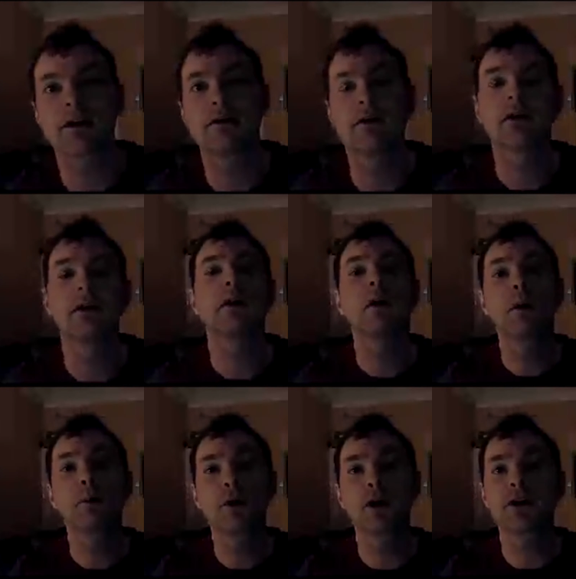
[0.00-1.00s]
But it
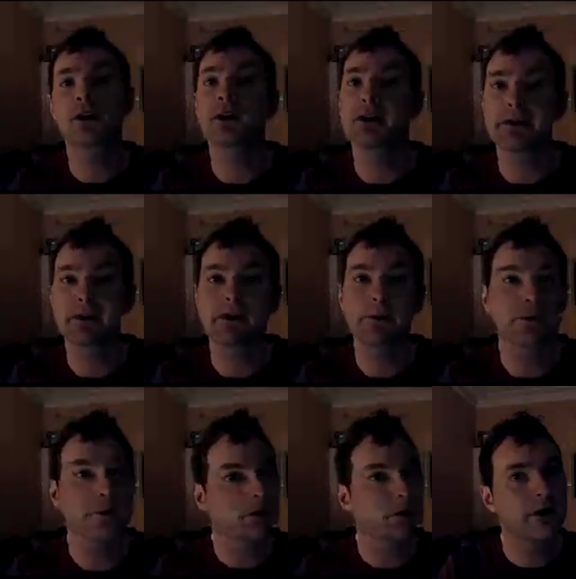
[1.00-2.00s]
seems that
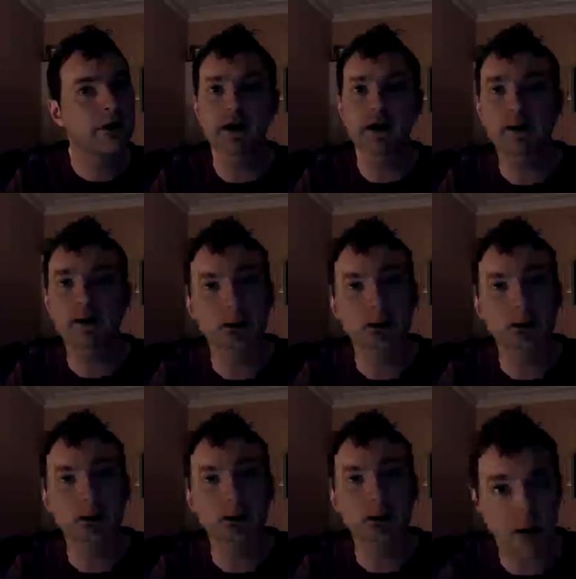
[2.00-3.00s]
is not the case
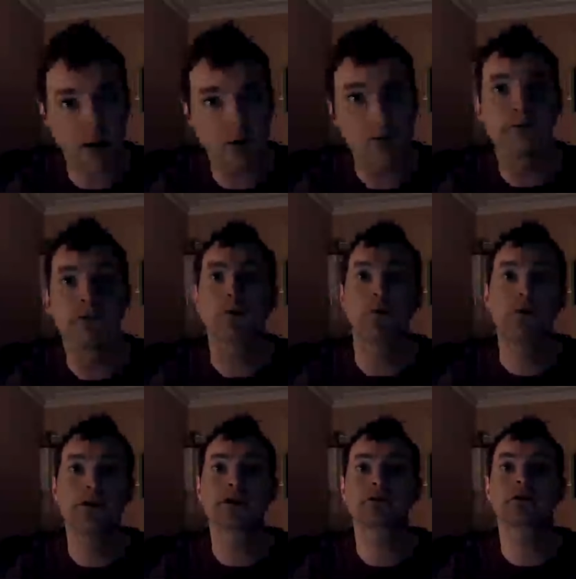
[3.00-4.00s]
now with this crop
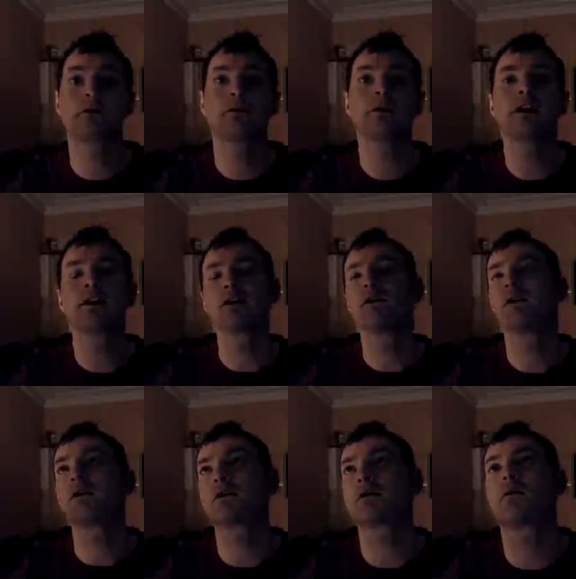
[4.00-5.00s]
of players,
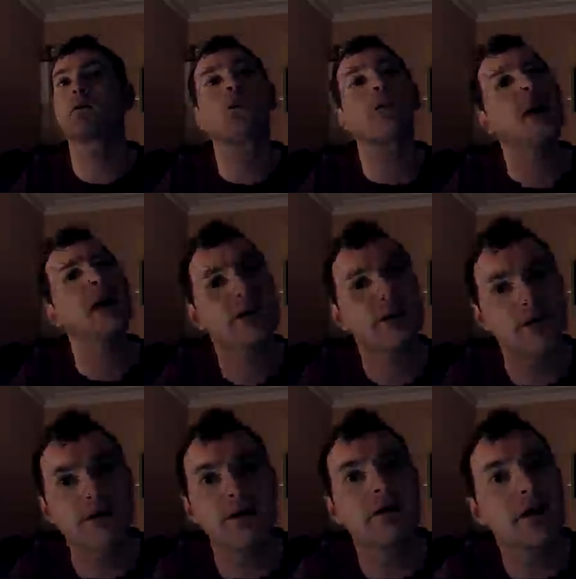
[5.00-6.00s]
excluding the
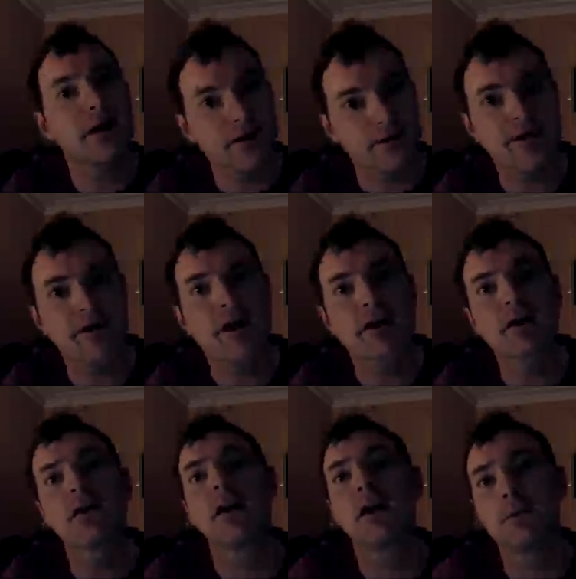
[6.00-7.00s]
likes of Saka,
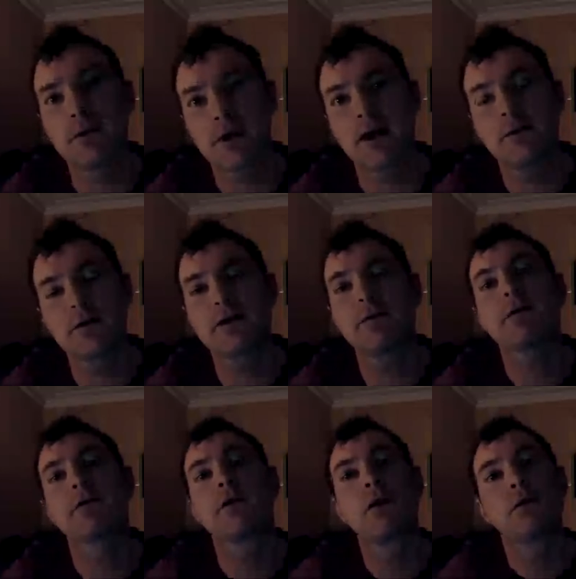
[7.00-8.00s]
Emil
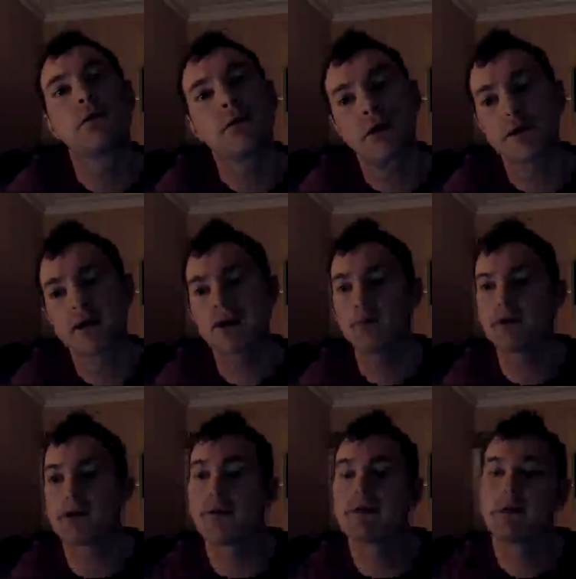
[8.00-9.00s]
Smith-Rowe, those kind of players.
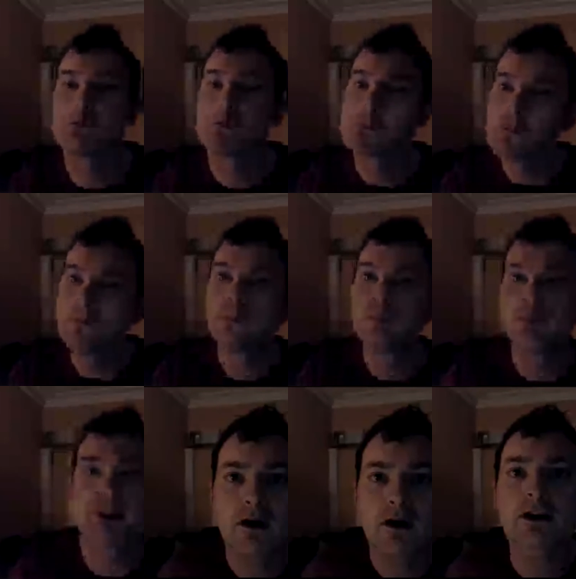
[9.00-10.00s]
There
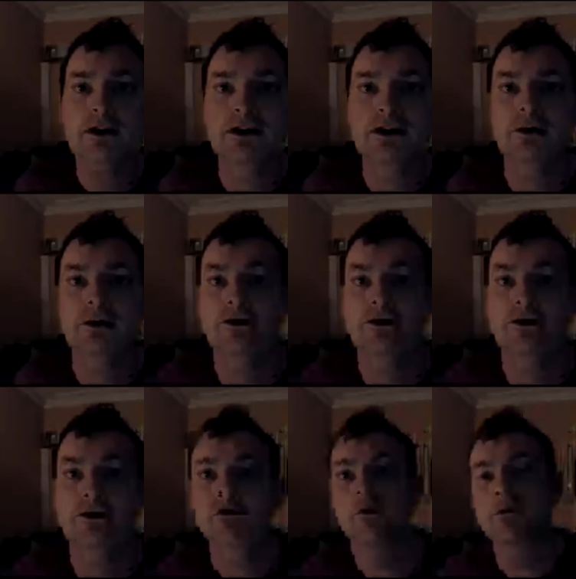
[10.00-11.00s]
are exceptions to the rule, but
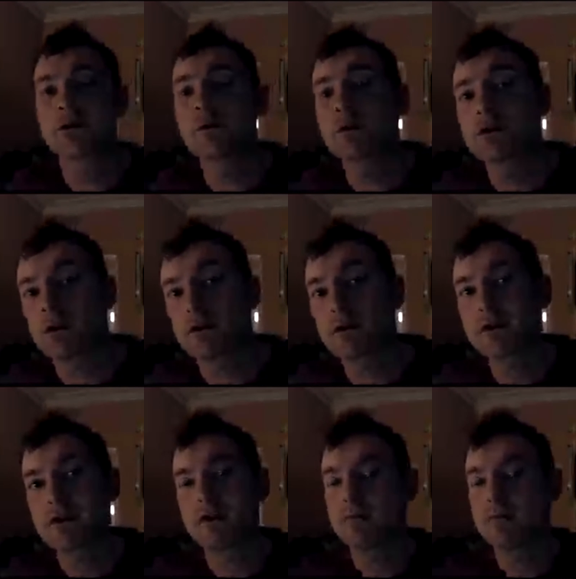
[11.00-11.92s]
for the majority,